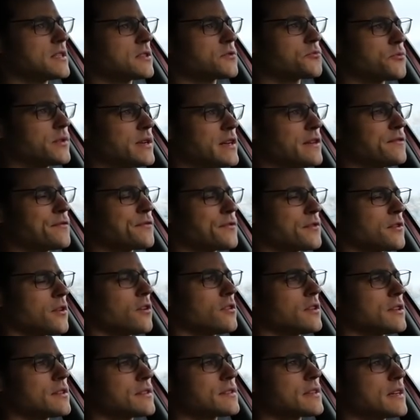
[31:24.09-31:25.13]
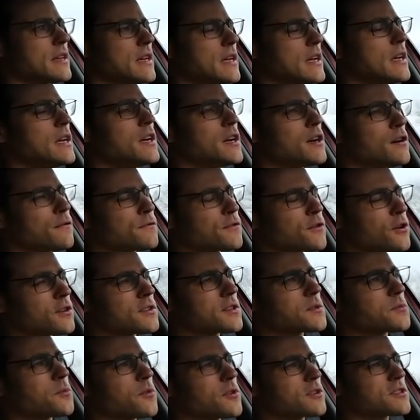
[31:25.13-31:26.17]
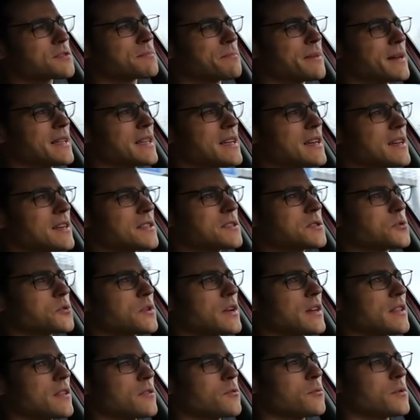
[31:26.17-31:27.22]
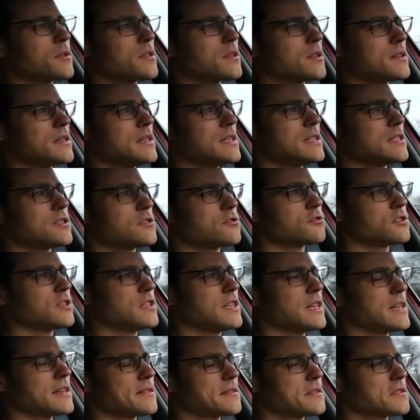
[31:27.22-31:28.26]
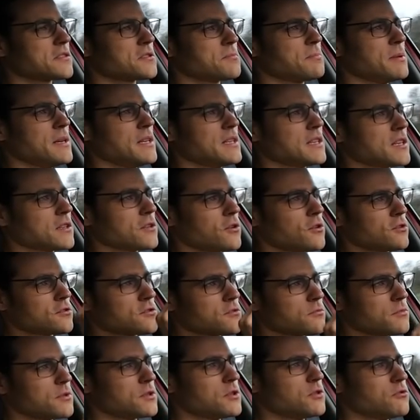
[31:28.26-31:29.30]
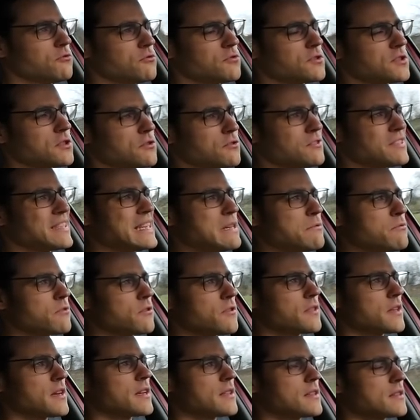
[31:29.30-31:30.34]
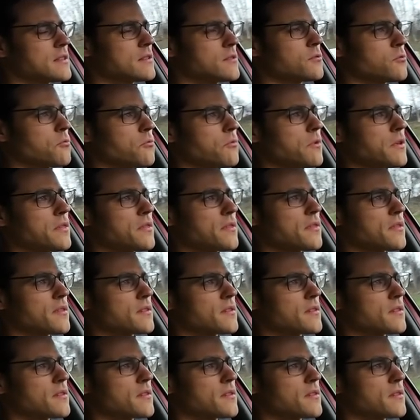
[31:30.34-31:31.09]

It's really flawless of course, it works better together with the DSG as the speed can also reduce to zero then with